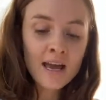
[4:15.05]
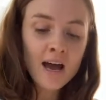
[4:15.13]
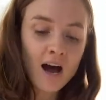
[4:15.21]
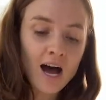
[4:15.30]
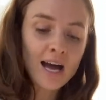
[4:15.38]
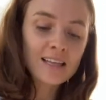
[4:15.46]

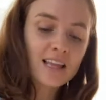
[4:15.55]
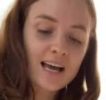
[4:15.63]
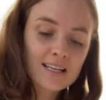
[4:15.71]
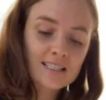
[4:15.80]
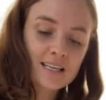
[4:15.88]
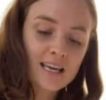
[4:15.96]
I
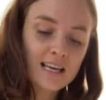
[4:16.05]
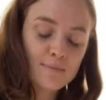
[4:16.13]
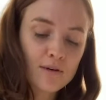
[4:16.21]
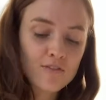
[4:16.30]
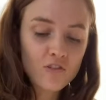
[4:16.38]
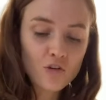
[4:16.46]
like to keep
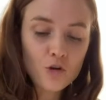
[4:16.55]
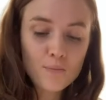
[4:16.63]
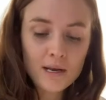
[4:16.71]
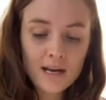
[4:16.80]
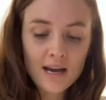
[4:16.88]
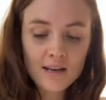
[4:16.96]
a few
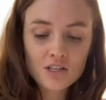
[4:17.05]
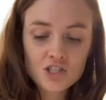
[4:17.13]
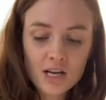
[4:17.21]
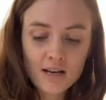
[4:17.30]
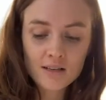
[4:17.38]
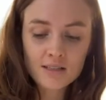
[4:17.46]
banana
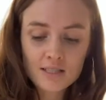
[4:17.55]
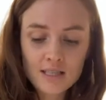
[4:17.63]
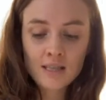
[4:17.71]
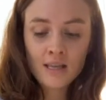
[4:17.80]
chunks